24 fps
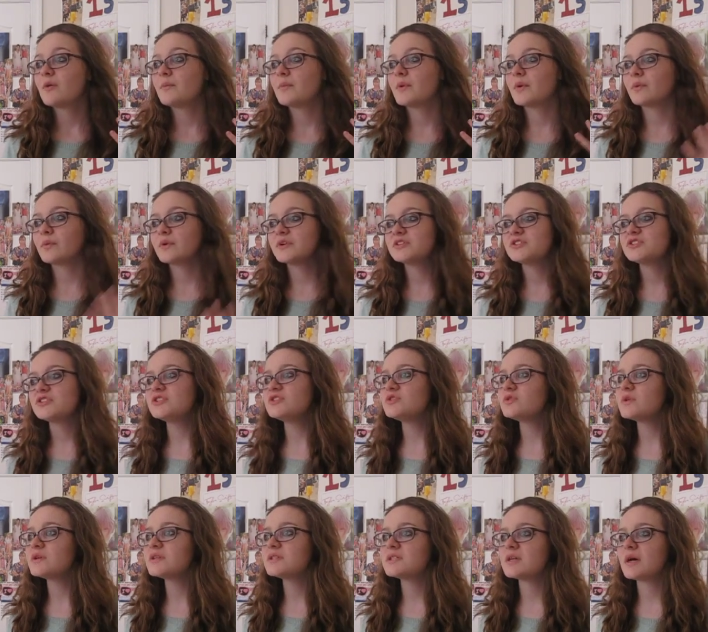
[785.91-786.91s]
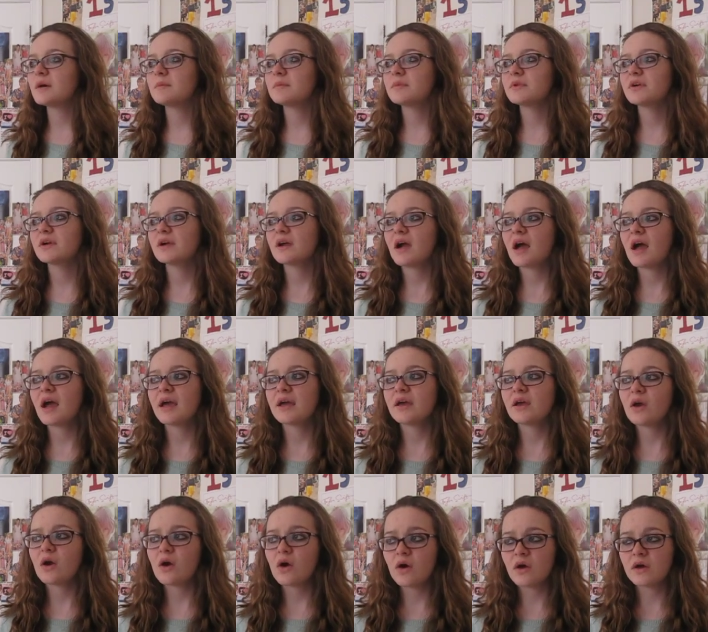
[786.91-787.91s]
But when she joined Tumblr,
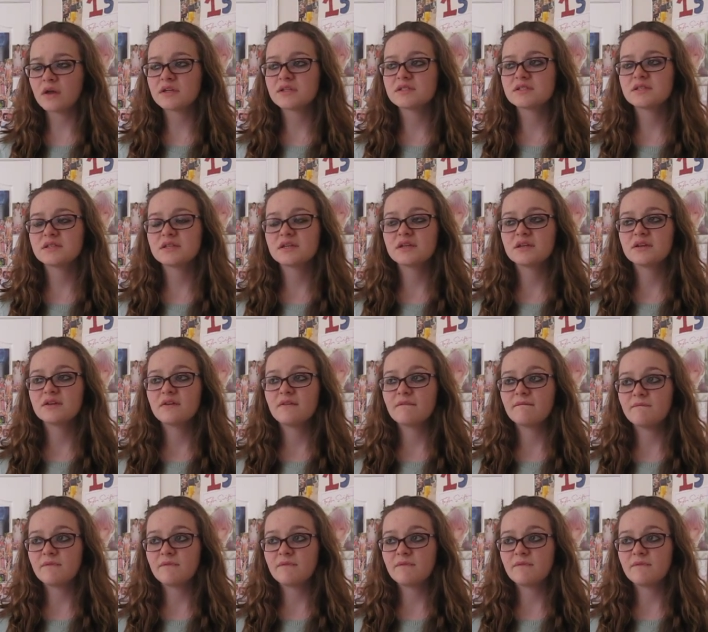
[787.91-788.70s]
I honestly